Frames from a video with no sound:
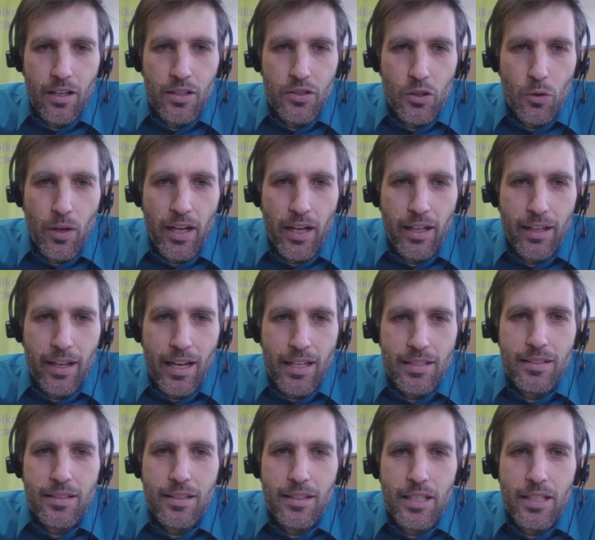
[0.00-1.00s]
So I
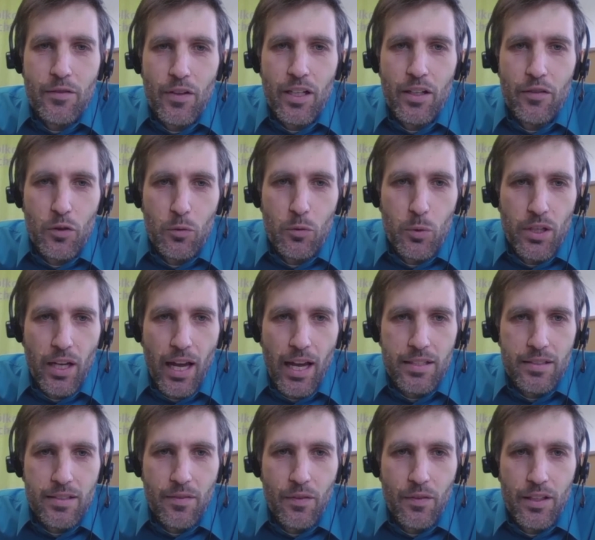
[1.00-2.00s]
guess even if you would
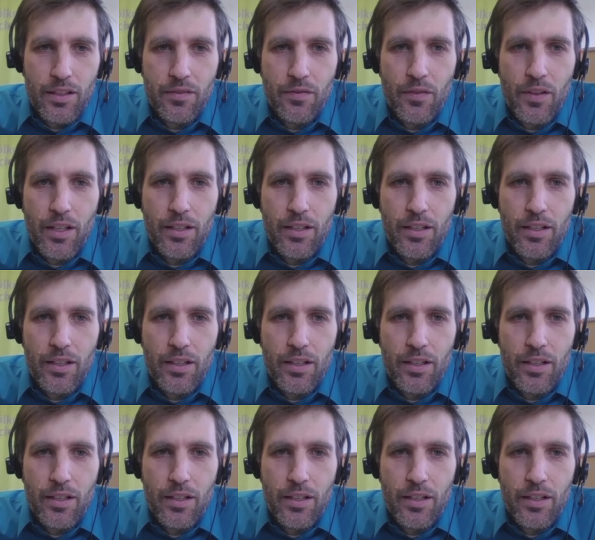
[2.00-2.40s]
ask the